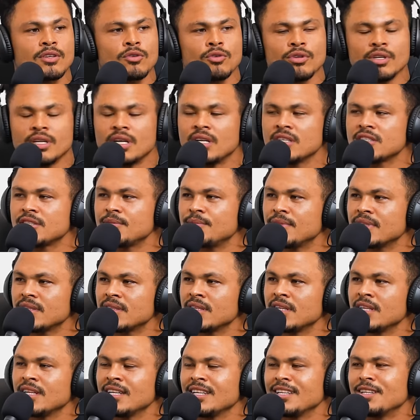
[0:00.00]
Cornel Smith.
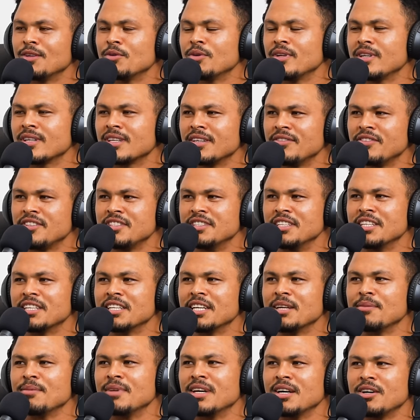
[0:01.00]
Don't want to give his
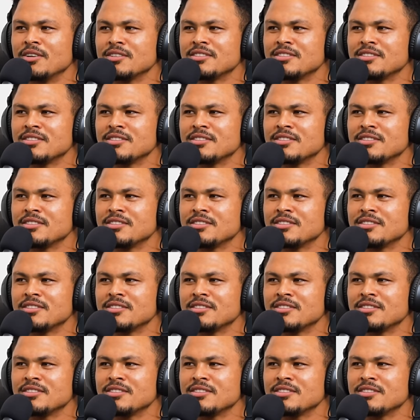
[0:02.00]
nickname now.